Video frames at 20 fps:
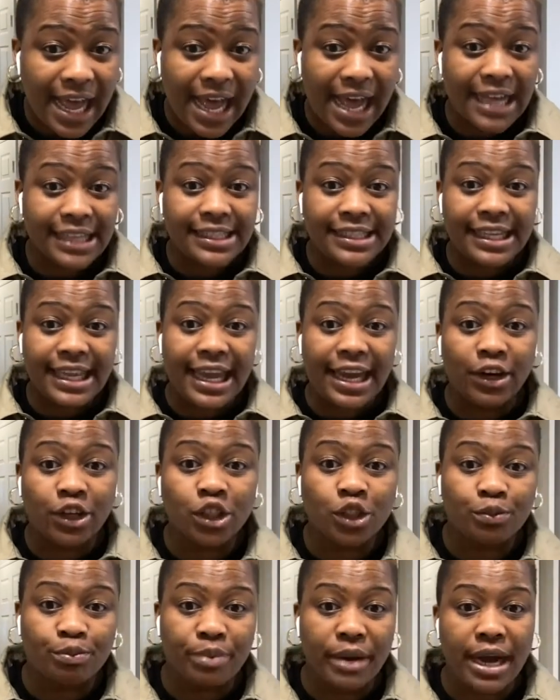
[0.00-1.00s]
has
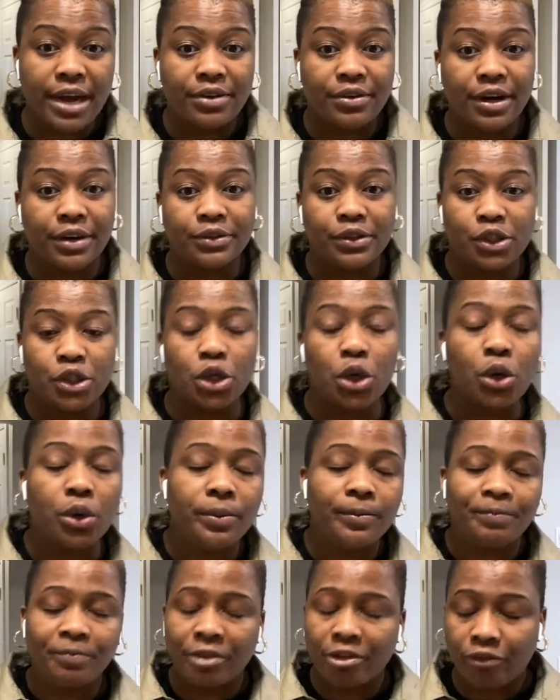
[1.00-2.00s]
health background.
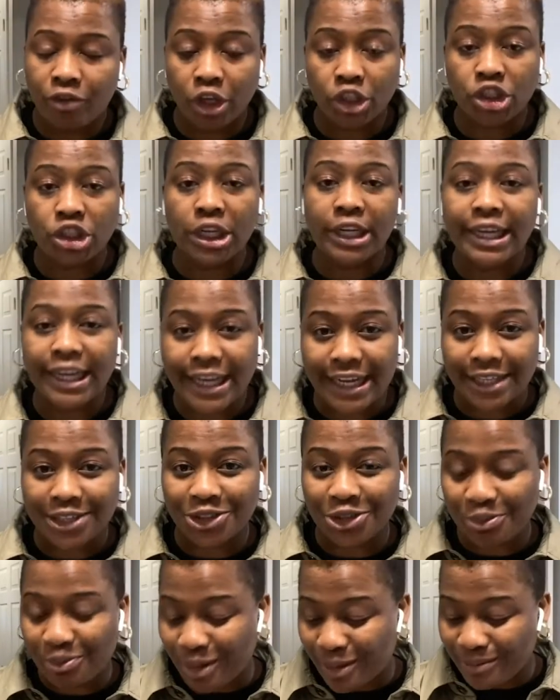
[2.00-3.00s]
So for sure they can
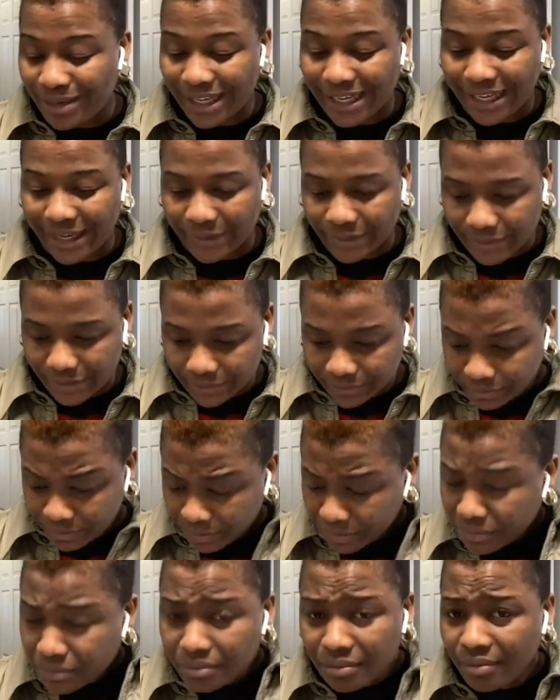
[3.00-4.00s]
do public health.
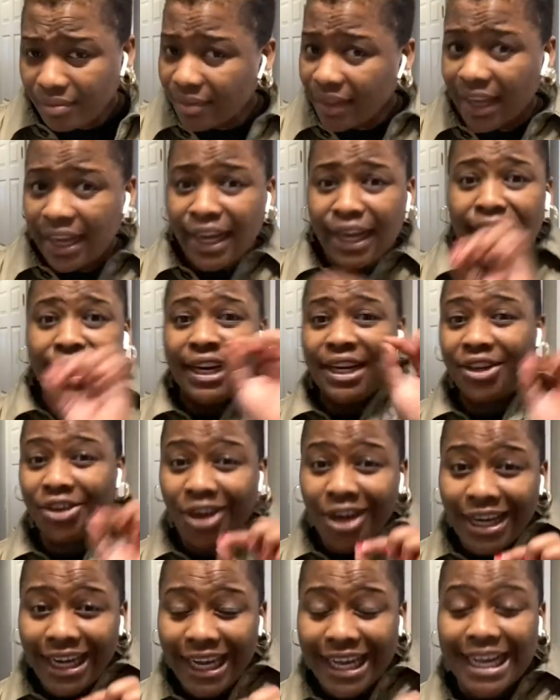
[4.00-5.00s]
The
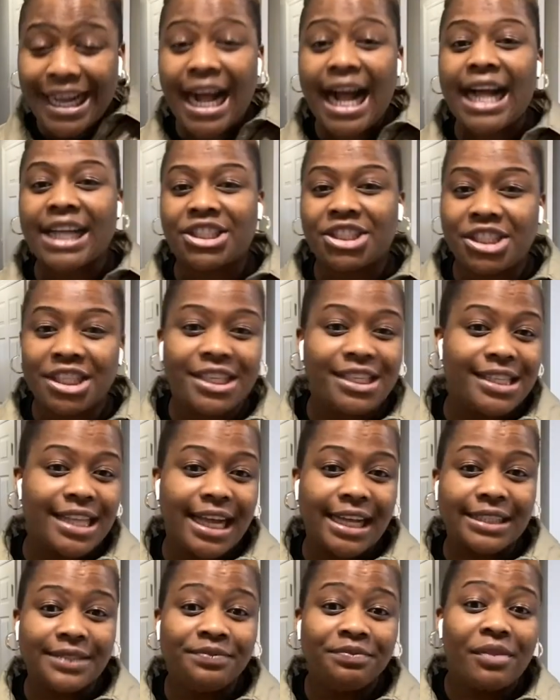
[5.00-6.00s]
only catch is
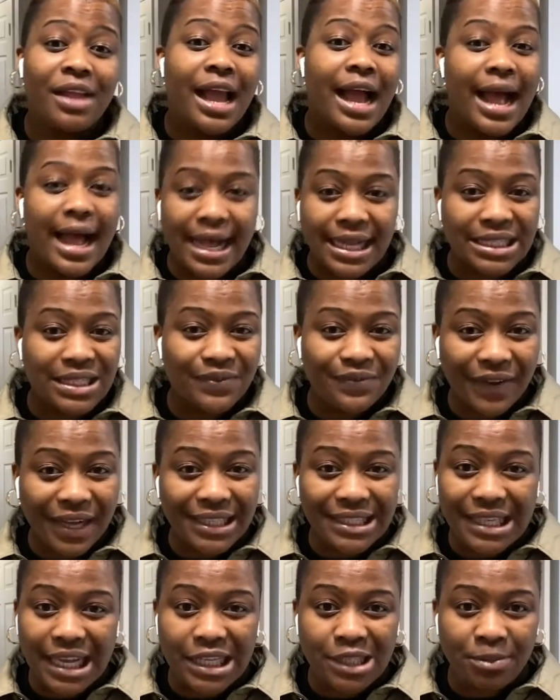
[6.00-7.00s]
that as
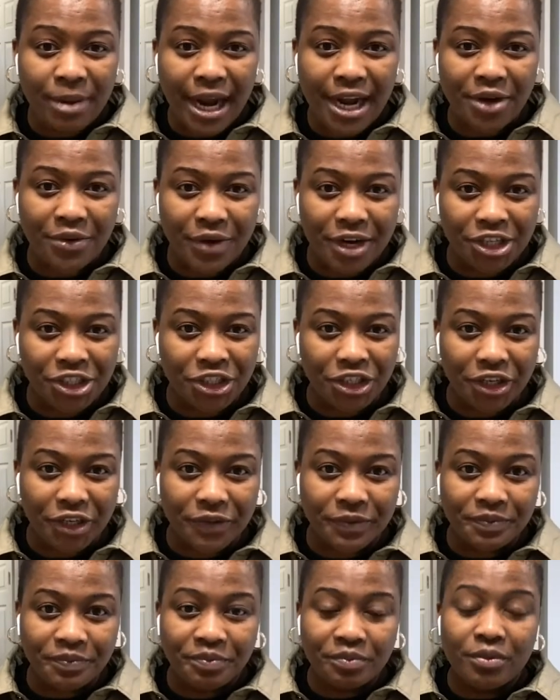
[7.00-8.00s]
Vantage
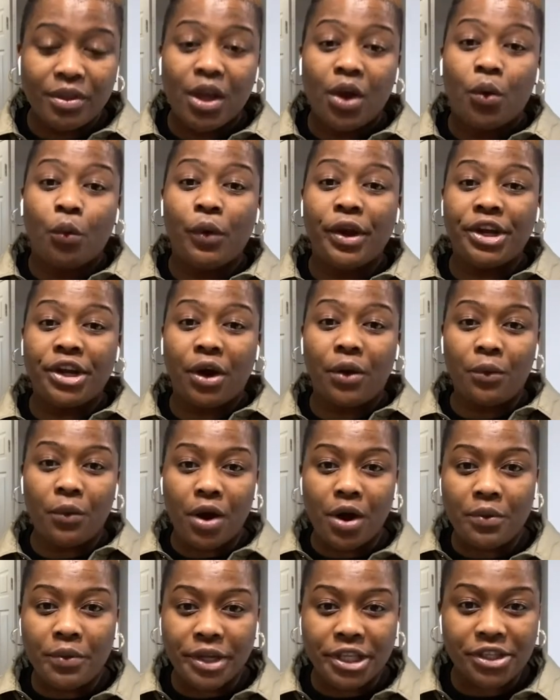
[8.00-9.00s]
Migration, we don't
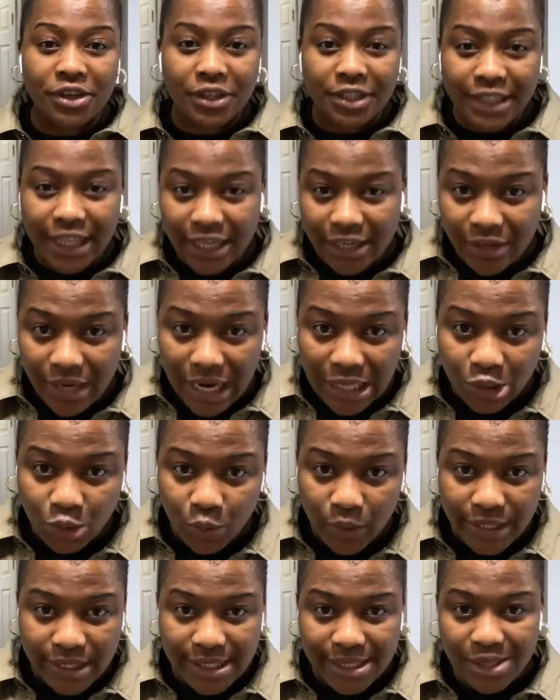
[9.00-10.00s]
work with
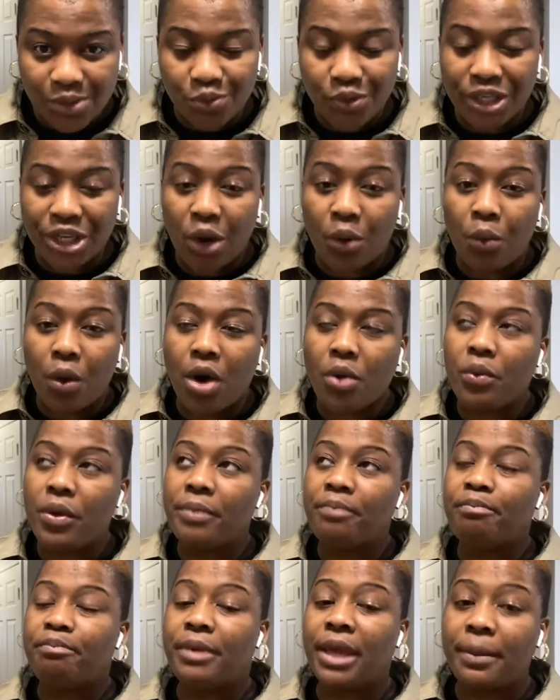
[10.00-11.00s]
undergraduates. We don't work
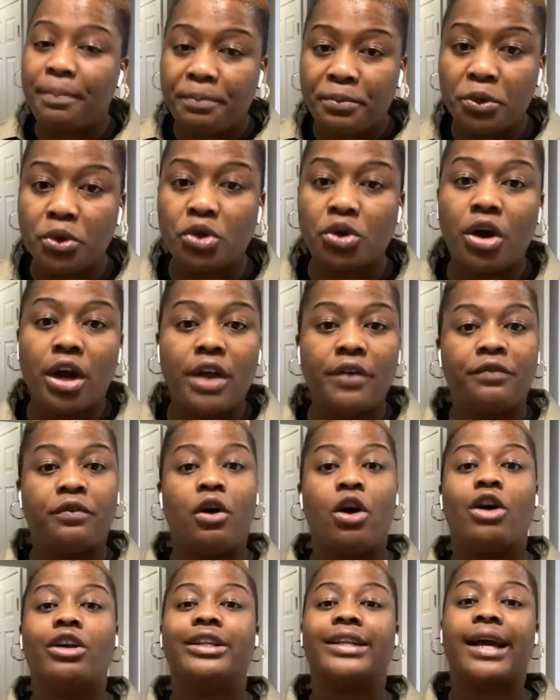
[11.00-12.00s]
with people going
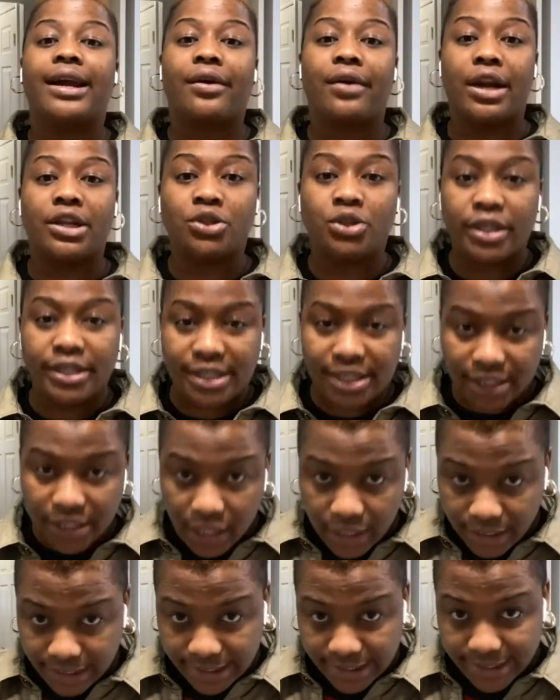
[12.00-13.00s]
for undergraduate
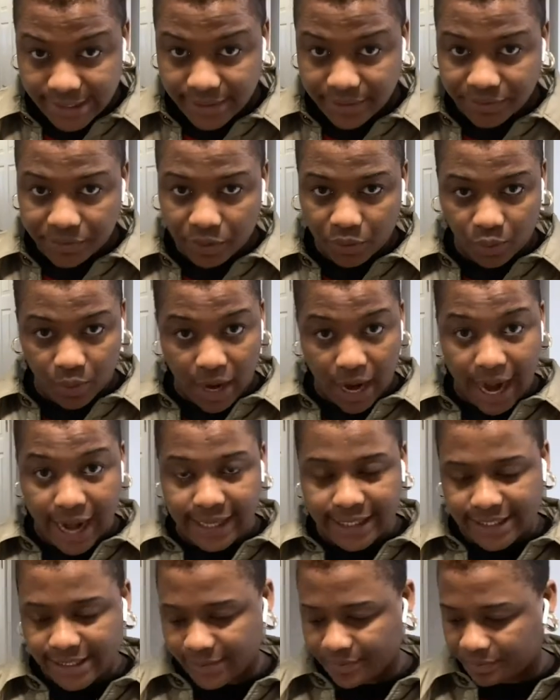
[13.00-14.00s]
studies,
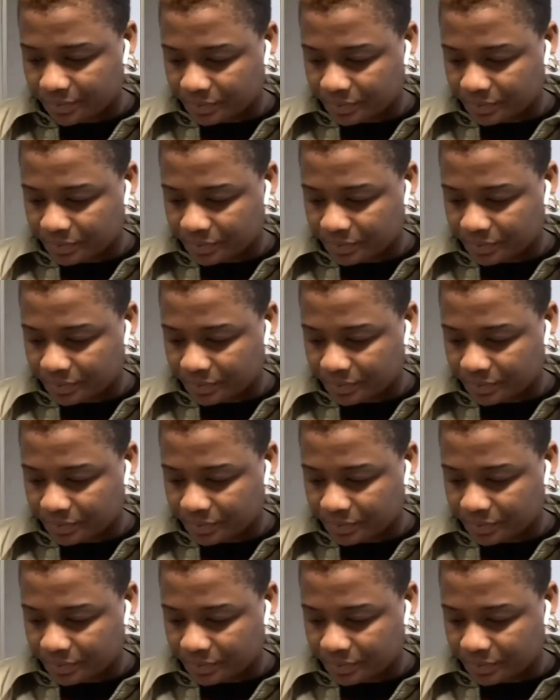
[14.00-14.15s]
right?